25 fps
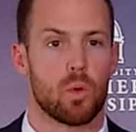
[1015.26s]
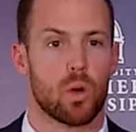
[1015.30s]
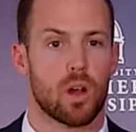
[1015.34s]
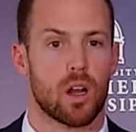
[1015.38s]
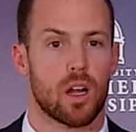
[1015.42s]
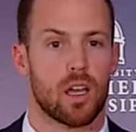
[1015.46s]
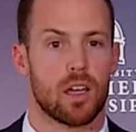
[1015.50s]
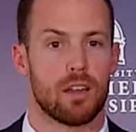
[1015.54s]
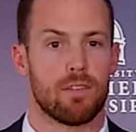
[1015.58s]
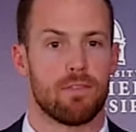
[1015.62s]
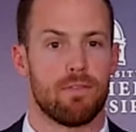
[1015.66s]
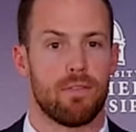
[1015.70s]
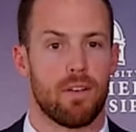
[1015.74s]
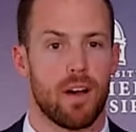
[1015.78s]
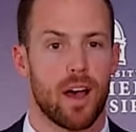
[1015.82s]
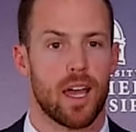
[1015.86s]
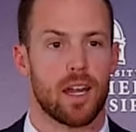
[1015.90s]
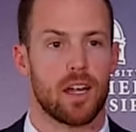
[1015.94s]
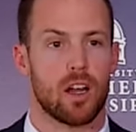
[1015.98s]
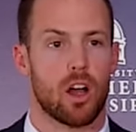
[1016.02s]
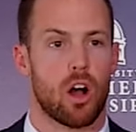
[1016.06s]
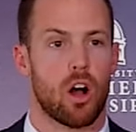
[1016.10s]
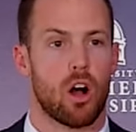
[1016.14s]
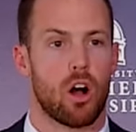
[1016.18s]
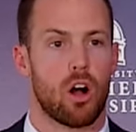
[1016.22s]
we're going to
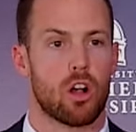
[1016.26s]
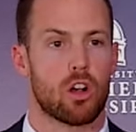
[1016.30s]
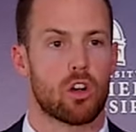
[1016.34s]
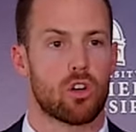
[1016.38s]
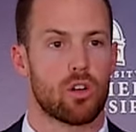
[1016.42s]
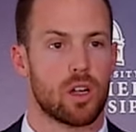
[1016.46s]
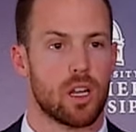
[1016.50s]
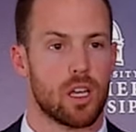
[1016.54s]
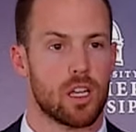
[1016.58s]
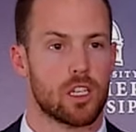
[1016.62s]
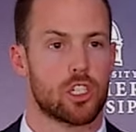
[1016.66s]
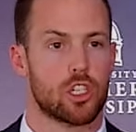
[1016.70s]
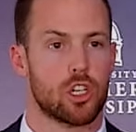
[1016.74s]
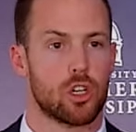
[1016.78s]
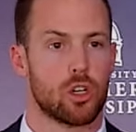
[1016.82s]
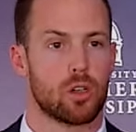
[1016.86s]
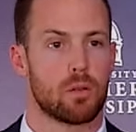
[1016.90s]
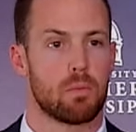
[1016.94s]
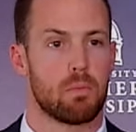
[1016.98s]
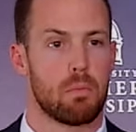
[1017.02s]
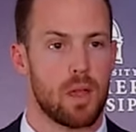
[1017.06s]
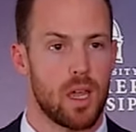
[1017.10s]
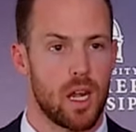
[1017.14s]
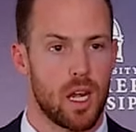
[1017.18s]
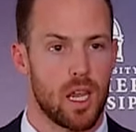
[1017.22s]
invite all credentialed
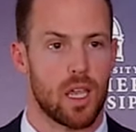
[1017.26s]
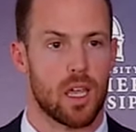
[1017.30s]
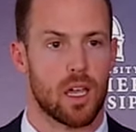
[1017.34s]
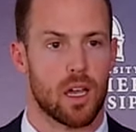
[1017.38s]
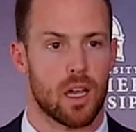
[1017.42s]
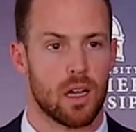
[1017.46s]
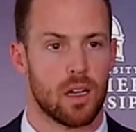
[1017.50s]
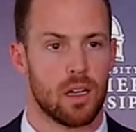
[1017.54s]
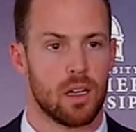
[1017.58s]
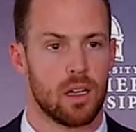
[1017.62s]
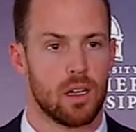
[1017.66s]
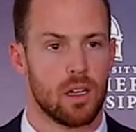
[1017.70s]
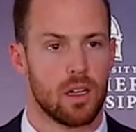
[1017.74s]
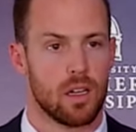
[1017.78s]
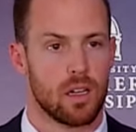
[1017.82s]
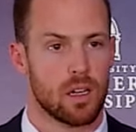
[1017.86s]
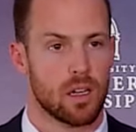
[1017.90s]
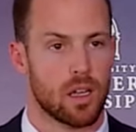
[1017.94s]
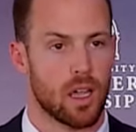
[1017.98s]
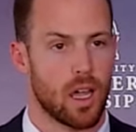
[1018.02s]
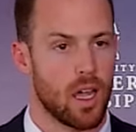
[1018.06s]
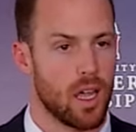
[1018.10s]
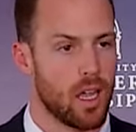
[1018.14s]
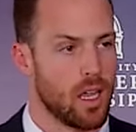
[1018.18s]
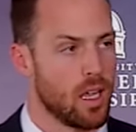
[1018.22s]
media,
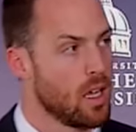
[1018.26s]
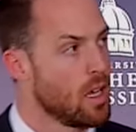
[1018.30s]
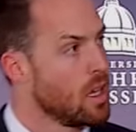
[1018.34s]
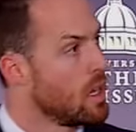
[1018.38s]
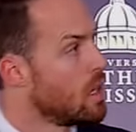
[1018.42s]
okay,